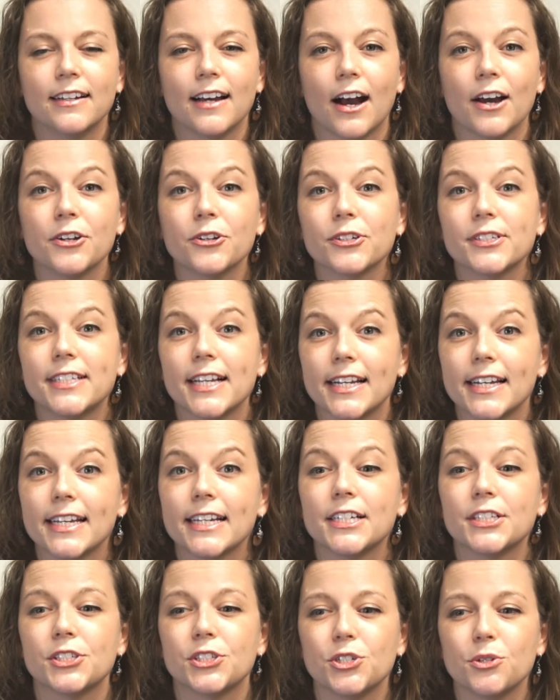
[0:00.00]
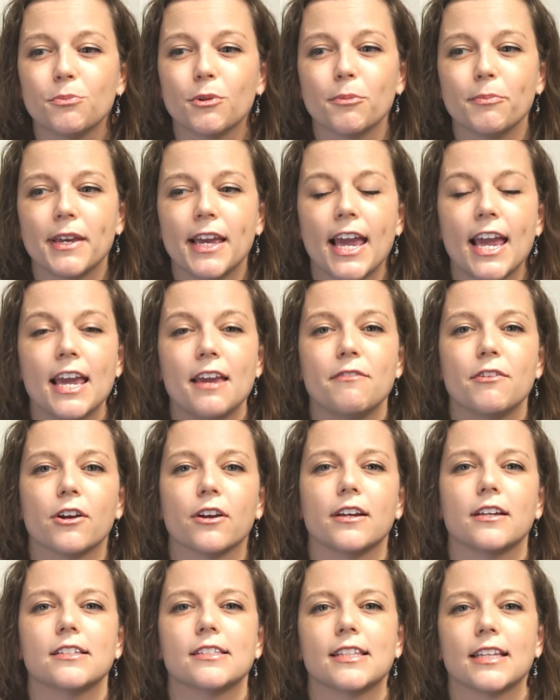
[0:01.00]
Understanding consumer behavior
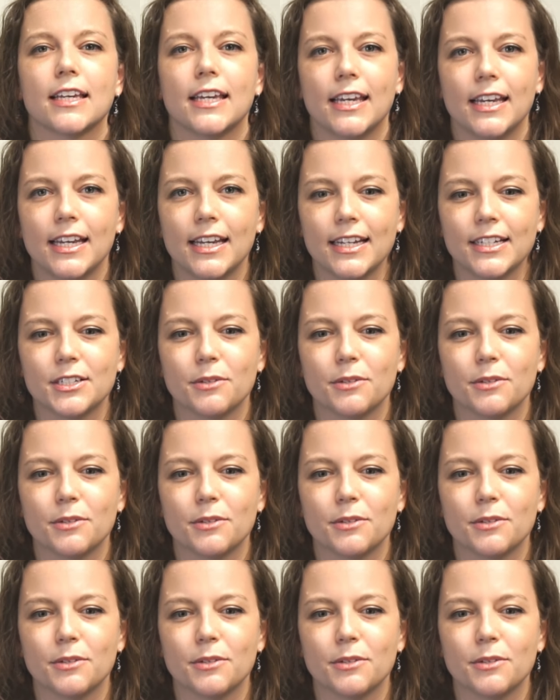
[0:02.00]
is the key